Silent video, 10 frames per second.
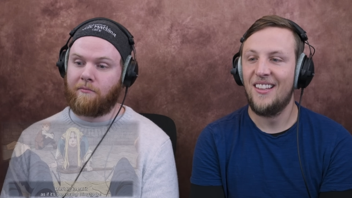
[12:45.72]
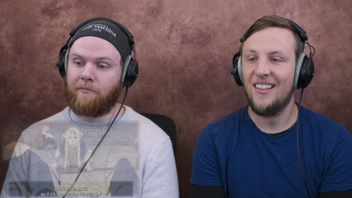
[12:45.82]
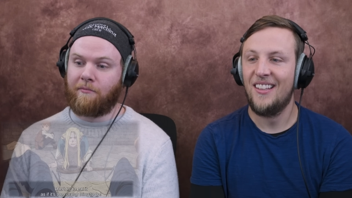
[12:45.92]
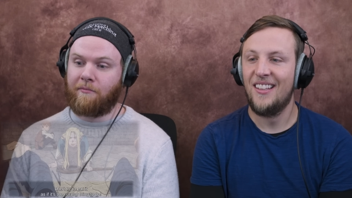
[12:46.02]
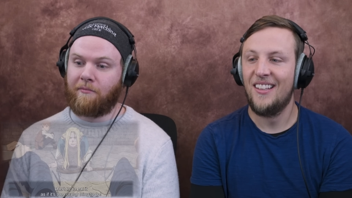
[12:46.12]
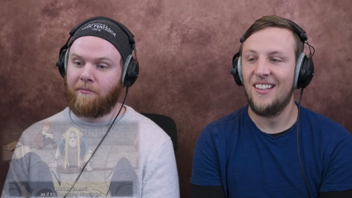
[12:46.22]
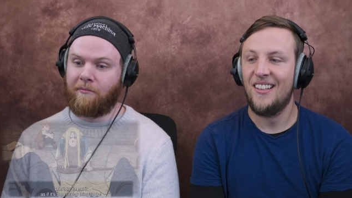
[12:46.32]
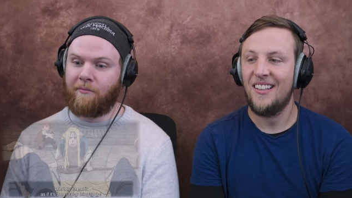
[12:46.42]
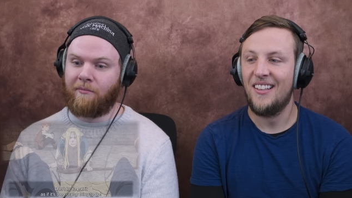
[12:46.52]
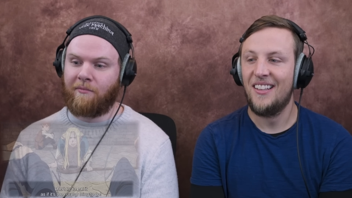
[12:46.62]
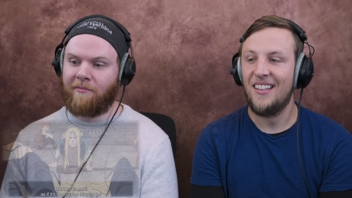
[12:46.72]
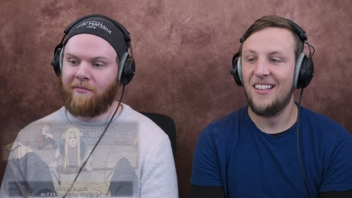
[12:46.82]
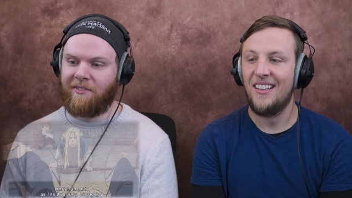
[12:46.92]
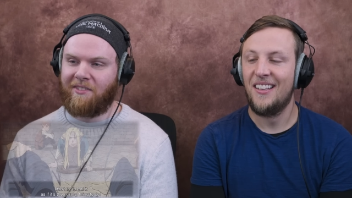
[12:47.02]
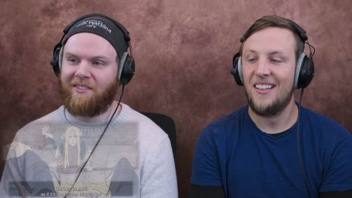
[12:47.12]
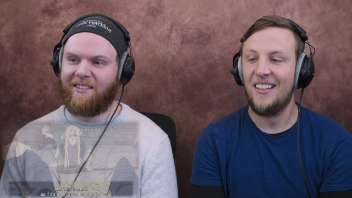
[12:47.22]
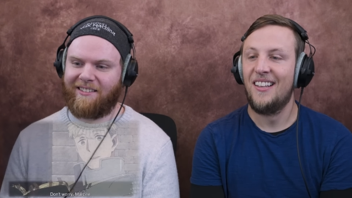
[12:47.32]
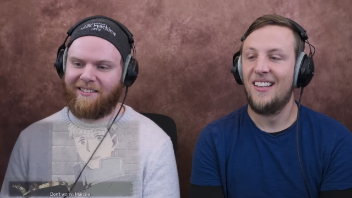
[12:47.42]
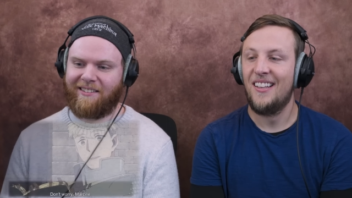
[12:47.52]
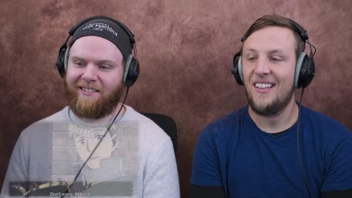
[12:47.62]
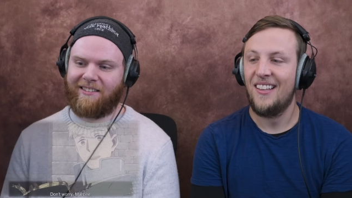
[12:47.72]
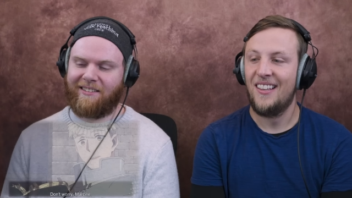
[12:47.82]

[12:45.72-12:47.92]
[no speech]